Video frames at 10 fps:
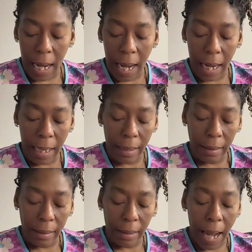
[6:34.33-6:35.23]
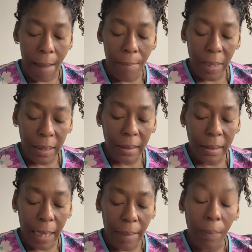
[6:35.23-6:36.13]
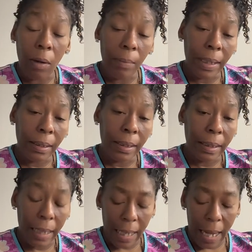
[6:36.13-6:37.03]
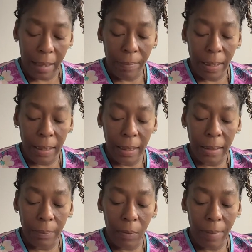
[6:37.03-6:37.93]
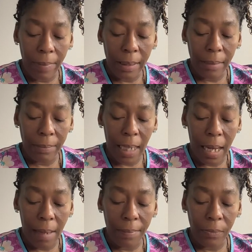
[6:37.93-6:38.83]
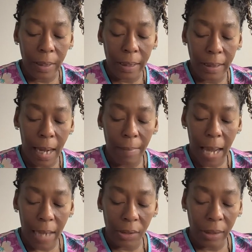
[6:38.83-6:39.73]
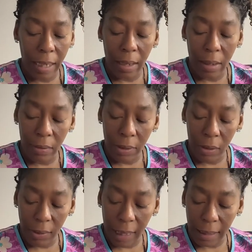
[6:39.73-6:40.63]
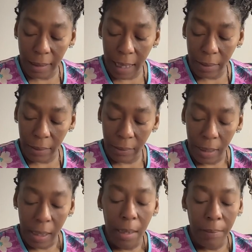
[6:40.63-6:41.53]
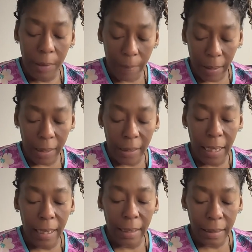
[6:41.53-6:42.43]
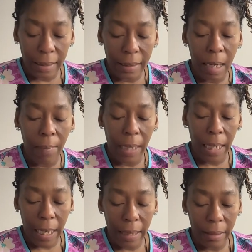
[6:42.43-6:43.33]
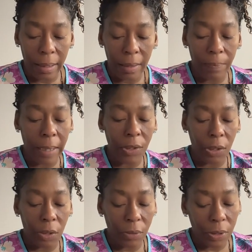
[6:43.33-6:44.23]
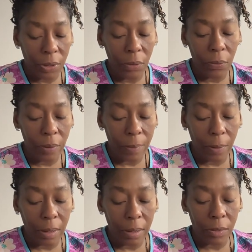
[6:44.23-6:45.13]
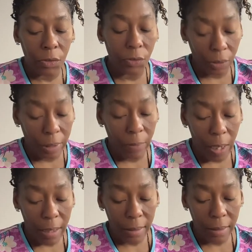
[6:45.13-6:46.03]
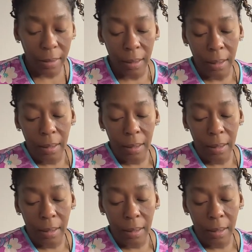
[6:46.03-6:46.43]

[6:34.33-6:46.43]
And they're not meant to stay permanently. And that could be the disappointment sometimes when it's time to actually let go and close out the cycle. But Spirit is saying this is coming in. It's being shown to you who this person truly was,